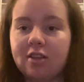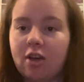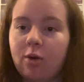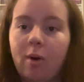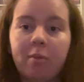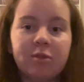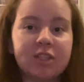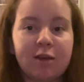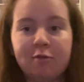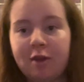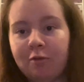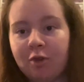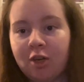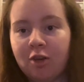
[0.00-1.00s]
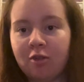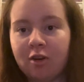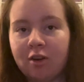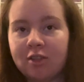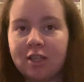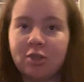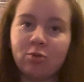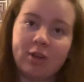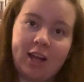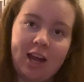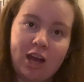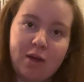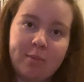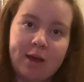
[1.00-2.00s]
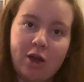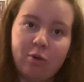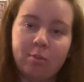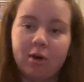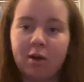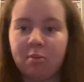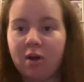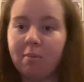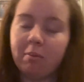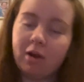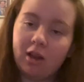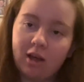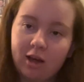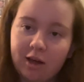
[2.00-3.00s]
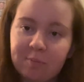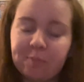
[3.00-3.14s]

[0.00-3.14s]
oh, I'm just getting fit for the Euros, that's what I care about, blah, blah, blah.